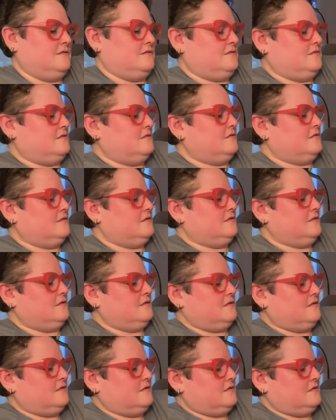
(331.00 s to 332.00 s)

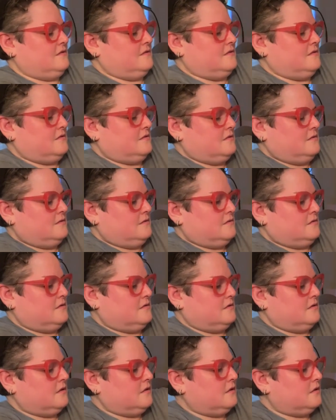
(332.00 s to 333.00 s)

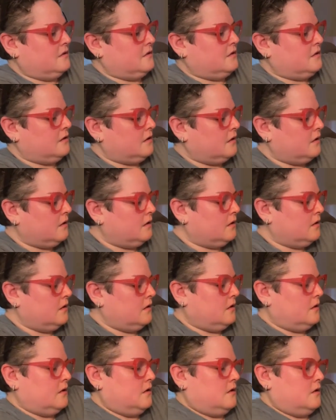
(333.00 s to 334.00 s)

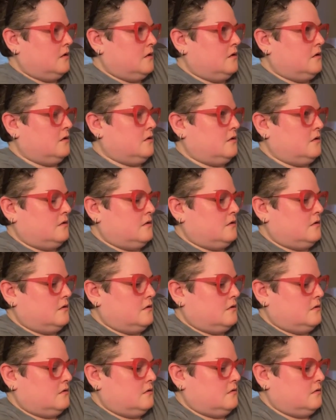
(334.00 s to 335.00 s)

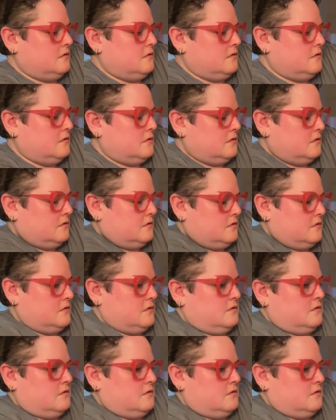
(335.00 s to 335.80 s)
[no speech]